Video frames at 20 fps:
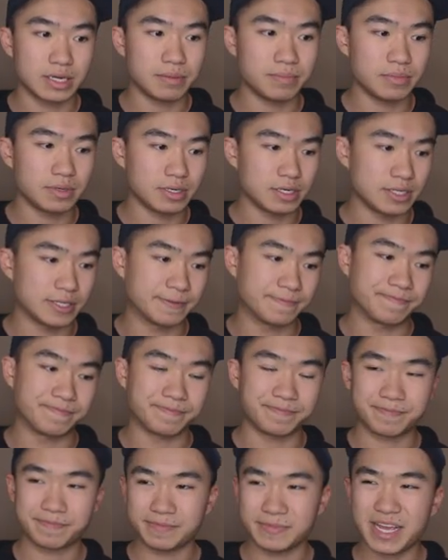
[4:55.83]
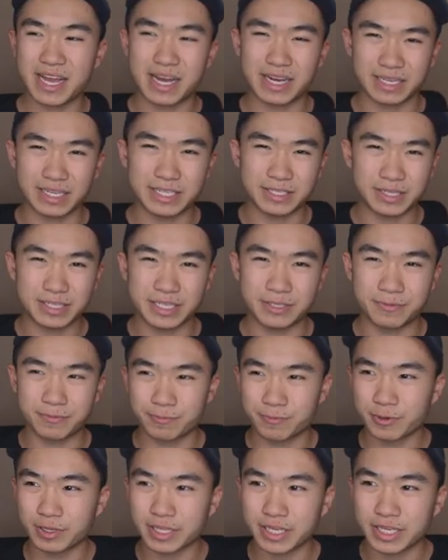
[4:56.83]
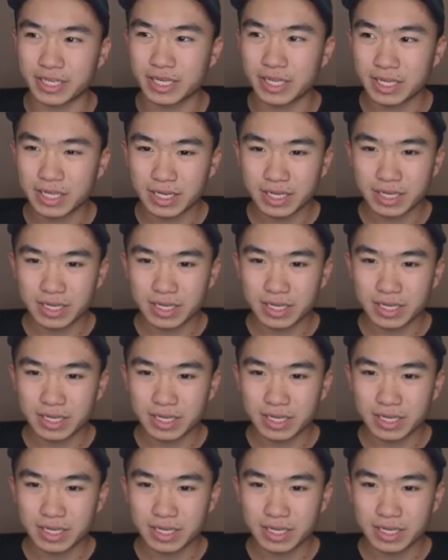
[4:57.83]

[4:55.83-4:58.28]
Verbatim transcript: Um, um, yeah, he's he's really